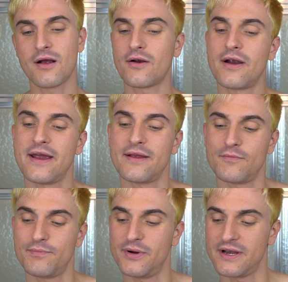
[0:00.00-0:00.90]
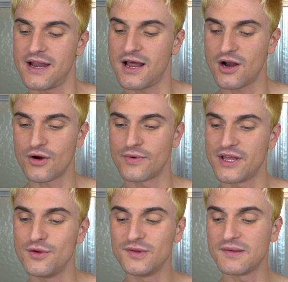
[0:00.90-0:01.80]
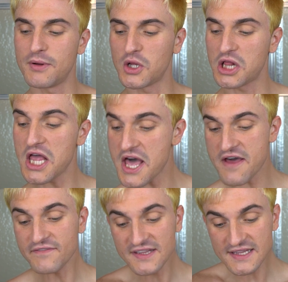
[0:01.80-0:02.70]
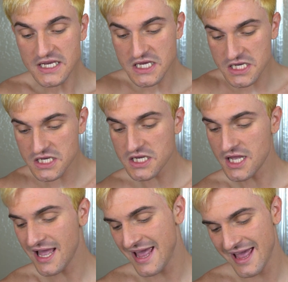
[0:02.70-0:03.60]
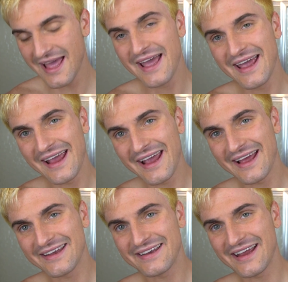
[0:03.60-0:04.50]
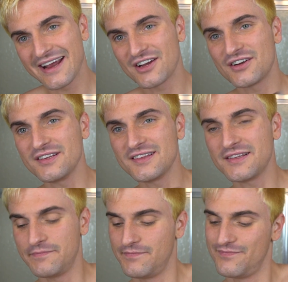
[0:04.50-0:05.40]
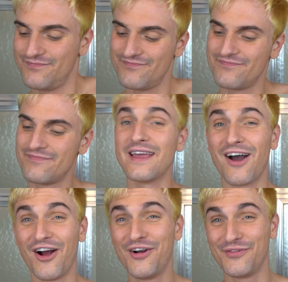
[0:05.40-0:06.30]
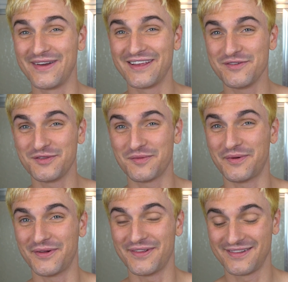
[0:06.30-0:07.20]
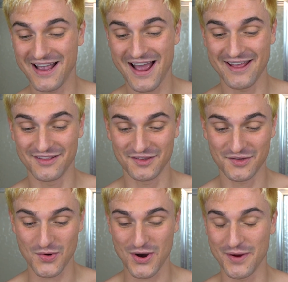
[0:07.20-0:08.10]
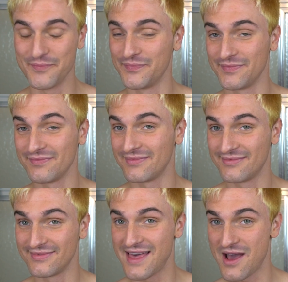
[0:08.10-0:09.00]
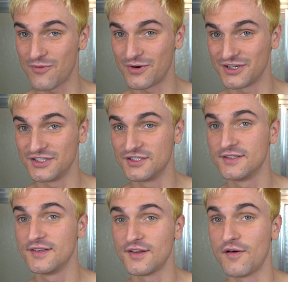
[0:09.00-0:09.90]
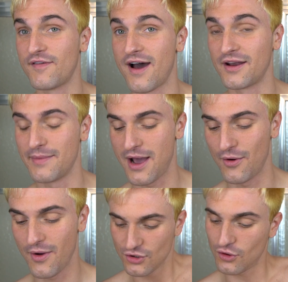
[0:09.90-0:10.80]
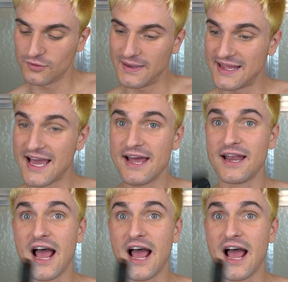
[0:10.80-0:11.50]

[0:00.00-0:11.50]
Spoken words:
Alright, putting on our reusable gloves. Handy danders. They are reusable. The guy at the store that we're so fond about told me that